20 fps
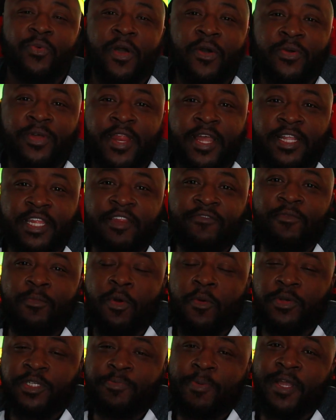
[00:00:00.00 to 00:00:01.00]
Well Connected, even
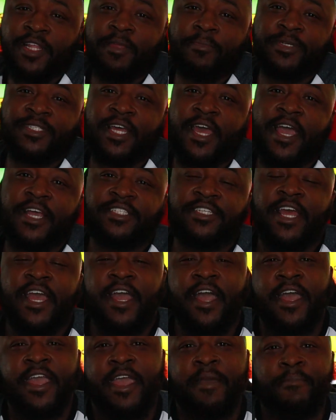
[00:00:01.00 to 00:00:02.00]
more respected, Mr.
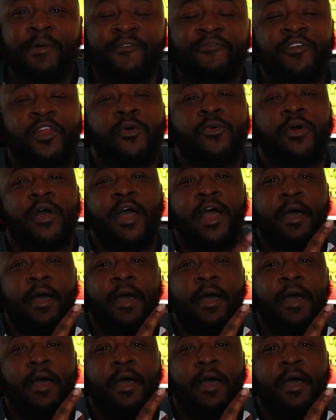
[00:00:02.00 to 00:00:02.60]
Hashtag I Am Buffalo.